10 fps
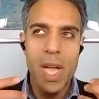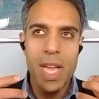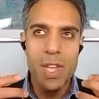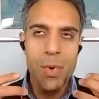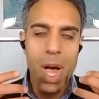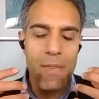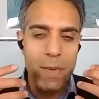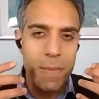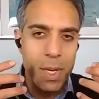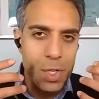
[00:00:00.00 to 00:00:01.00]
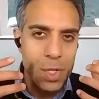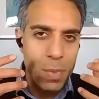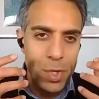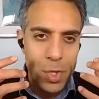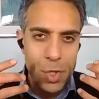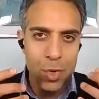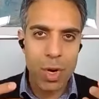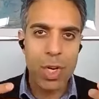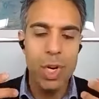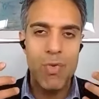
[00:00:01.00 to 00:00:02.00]
You have a much more
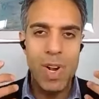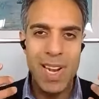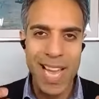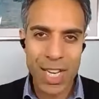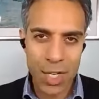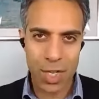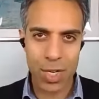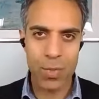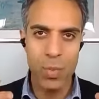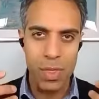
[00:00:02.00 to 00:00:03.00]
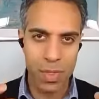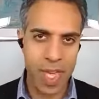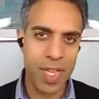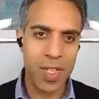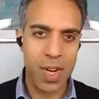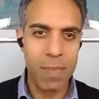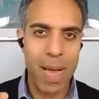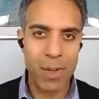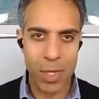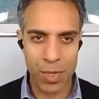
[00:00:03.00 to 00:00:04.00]
stronger relation with things that are
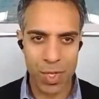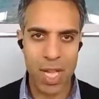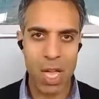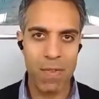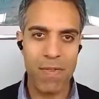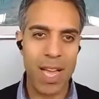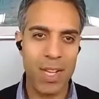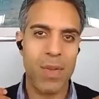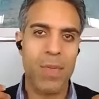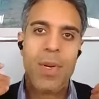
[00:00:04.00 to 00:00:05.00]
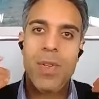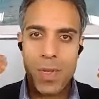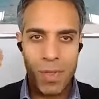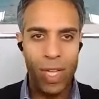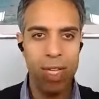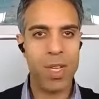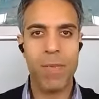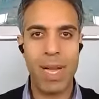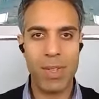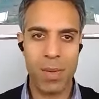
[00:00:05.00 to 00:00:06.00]
about yourself as opposed to things that are
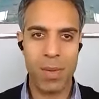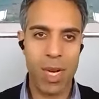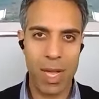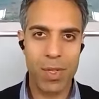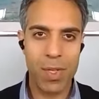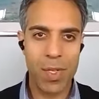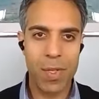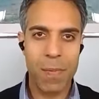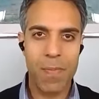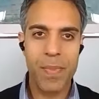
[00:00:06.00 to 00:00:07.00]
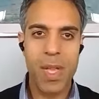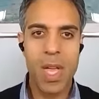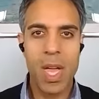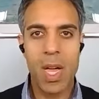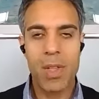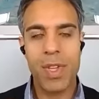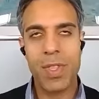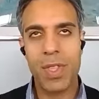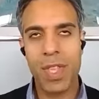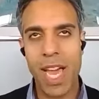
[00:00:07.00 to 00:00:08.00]
about someone else.
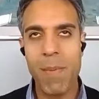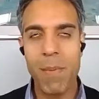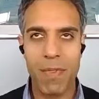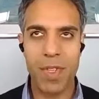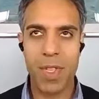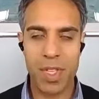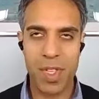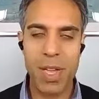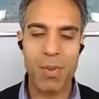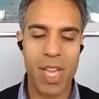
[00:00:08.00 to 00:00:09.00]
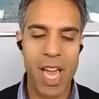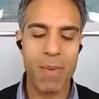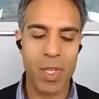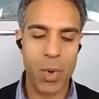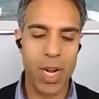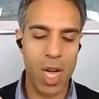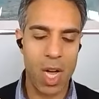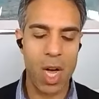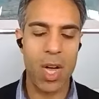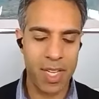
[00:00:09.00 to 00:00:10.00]
The game of the sales game is quite a
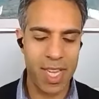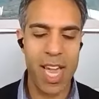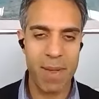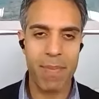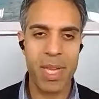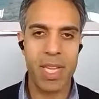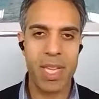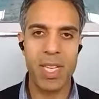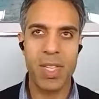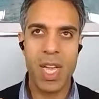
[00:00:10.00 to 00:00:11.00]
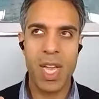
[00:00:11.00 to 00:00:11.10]
hard game because